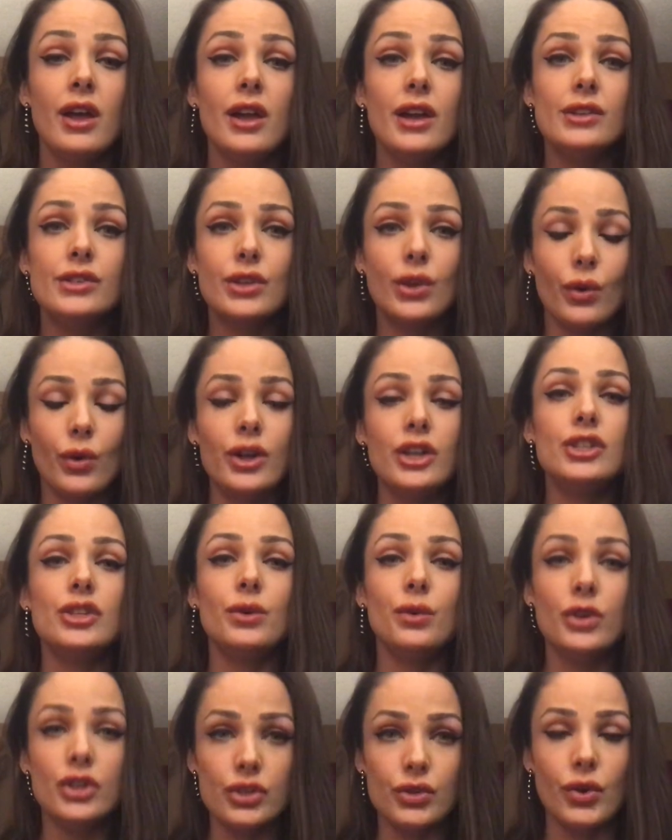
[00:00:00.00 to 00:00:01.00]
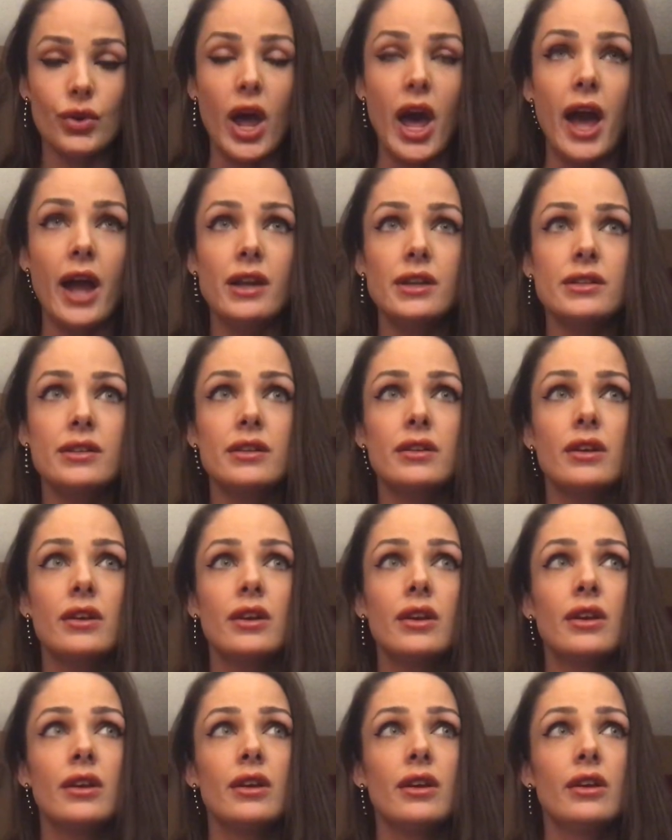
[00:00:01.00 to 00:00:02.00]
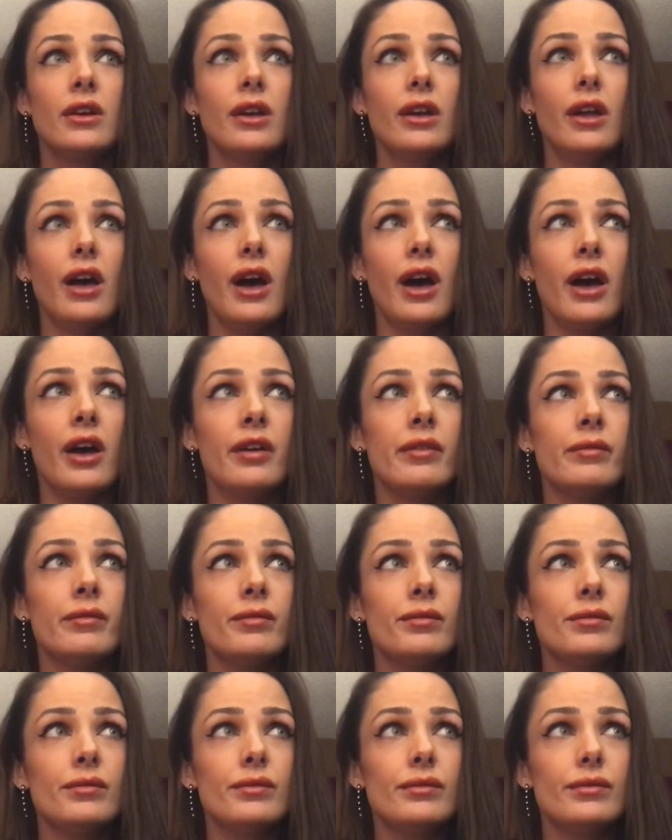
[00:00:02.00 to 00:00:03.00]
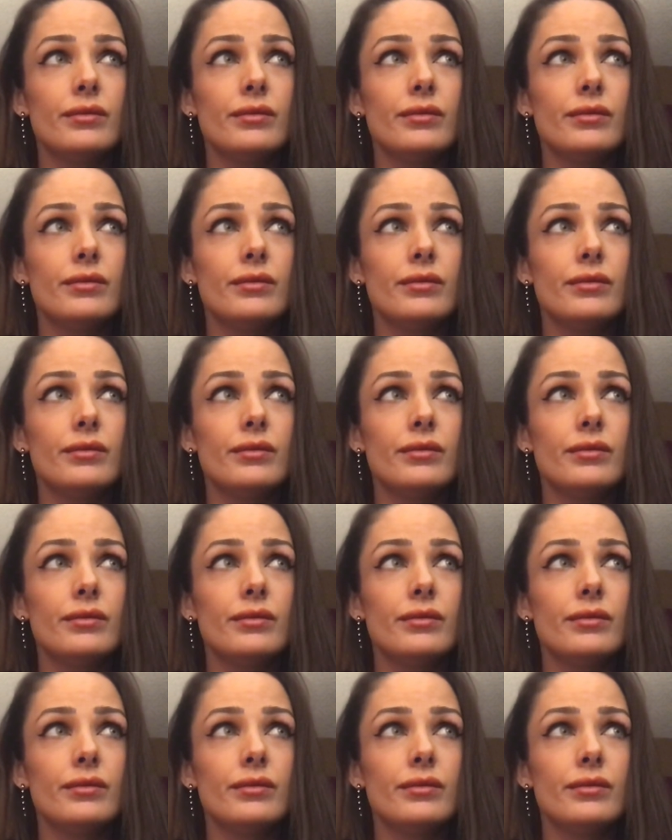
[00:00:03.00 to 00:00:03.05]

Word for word: is going to attract um,